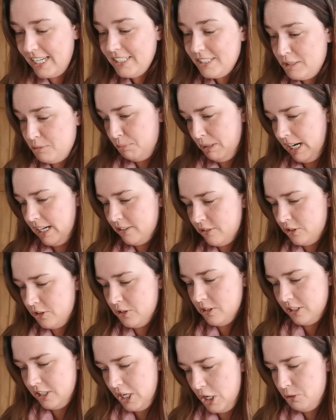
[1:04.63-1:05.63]
yes to plant
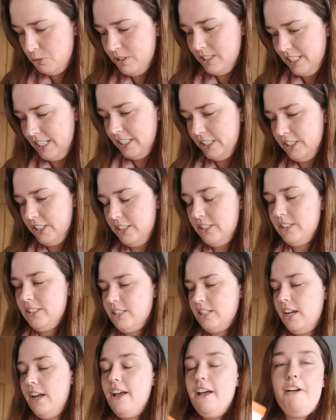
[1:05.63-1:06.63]
oils and no
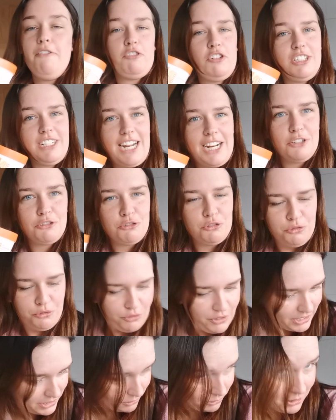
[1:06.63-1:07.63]
silicons for a natural
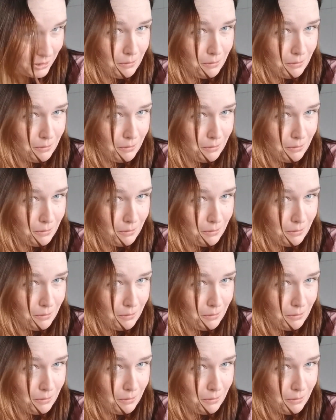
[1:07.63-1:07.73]
feel.